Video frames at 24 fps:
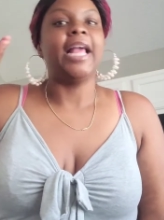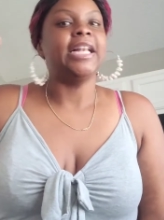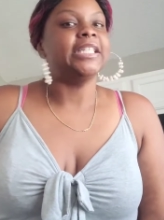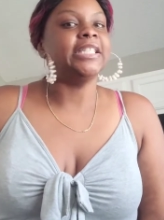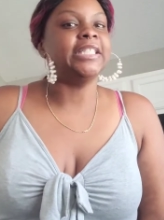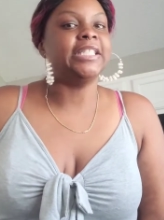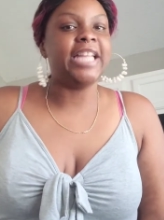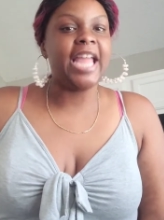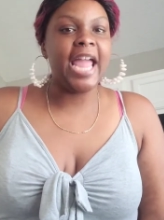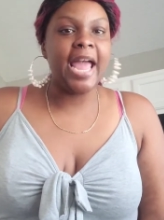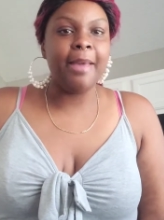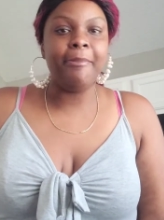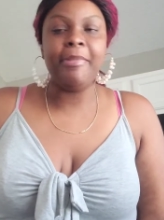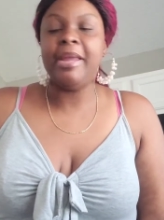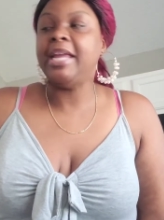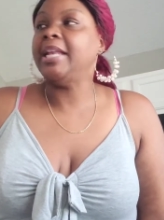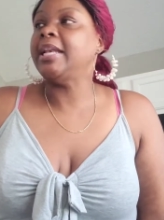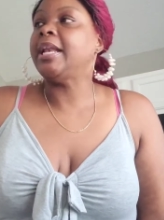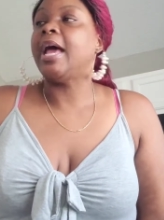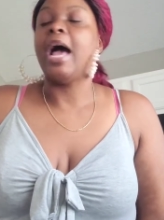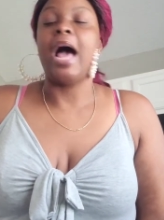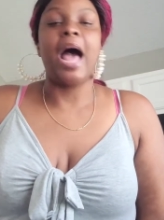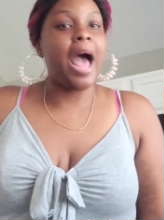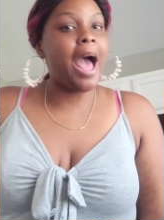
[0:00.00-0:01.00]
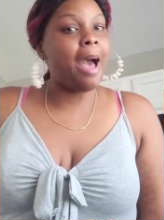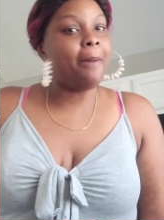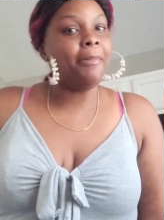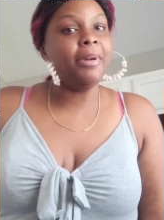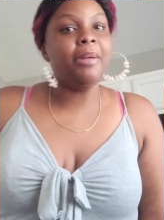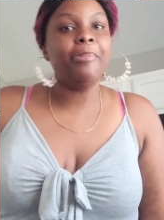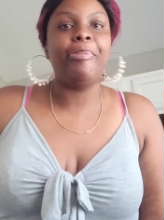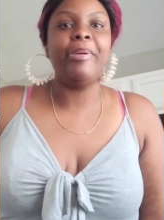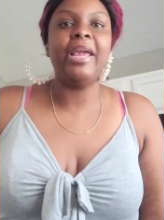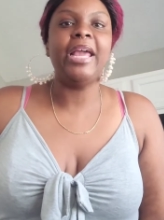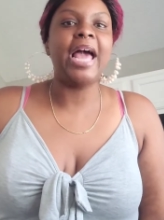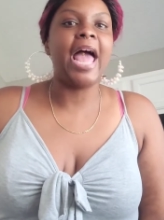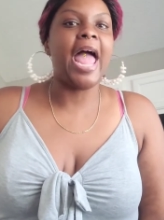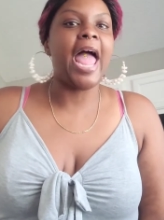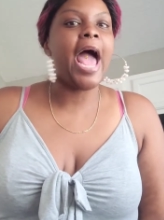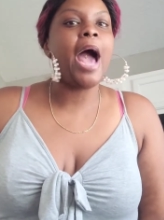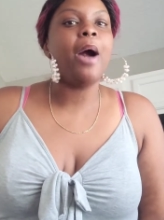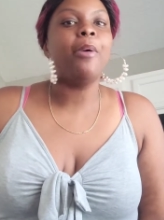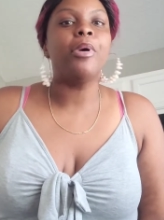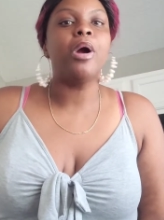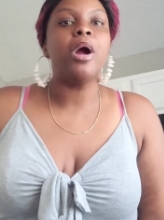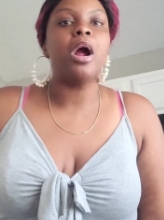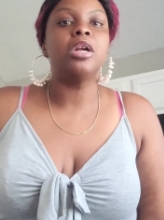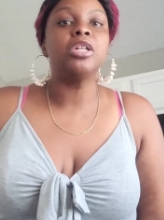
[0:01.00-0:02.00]
Damn it, I'm gonna be an
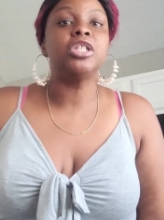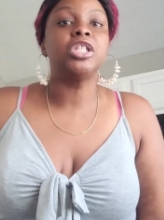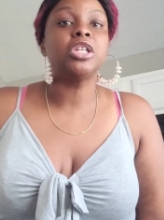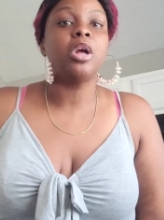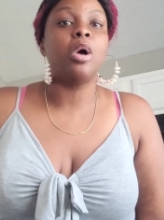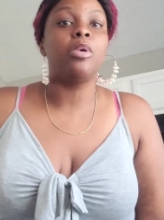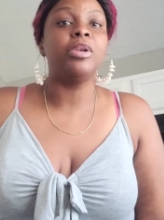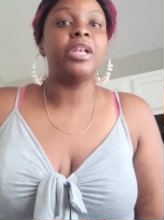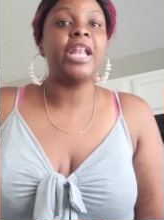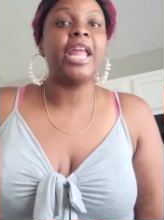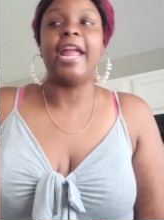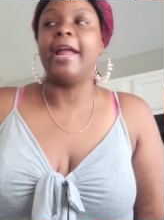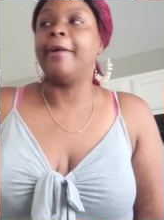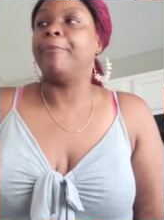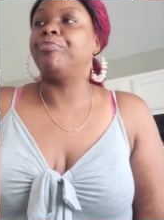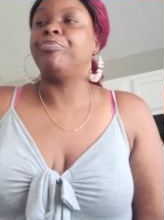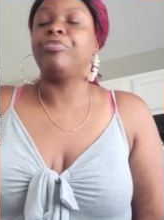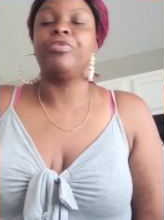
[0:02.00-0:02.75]
hour or so late.